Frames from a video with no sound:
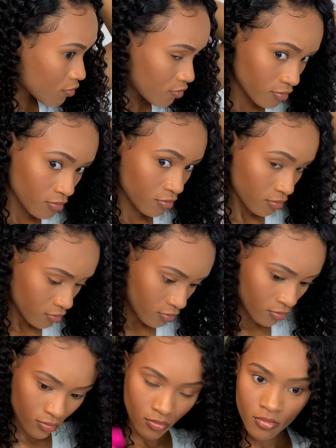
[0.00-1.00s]
I'm not going to
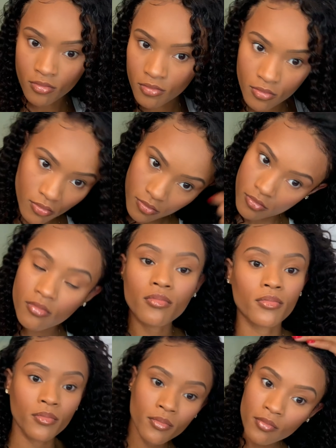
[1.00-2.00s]
add too much product
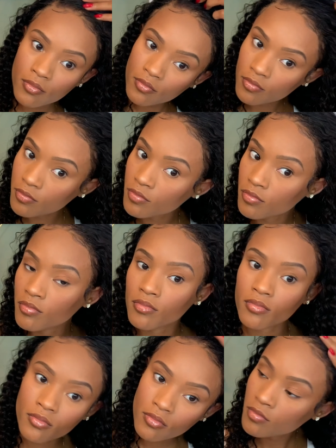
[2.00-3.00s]
because I really want to see
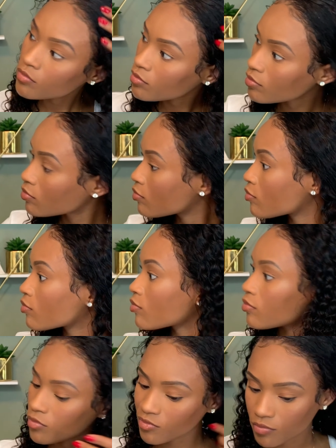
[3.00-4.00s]
how these curls
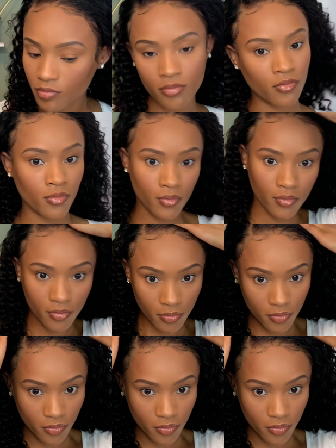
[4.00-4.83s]
are on their own.